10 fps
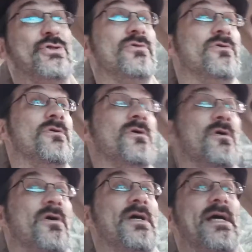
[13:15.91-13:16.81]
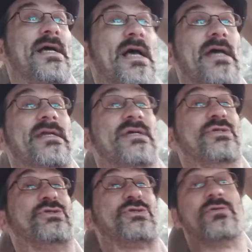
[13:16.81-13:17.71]
And
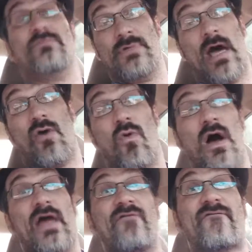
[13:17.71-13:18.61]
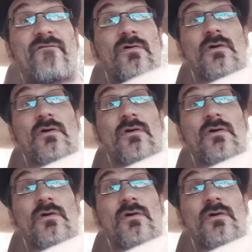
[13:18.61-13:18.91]
his now wife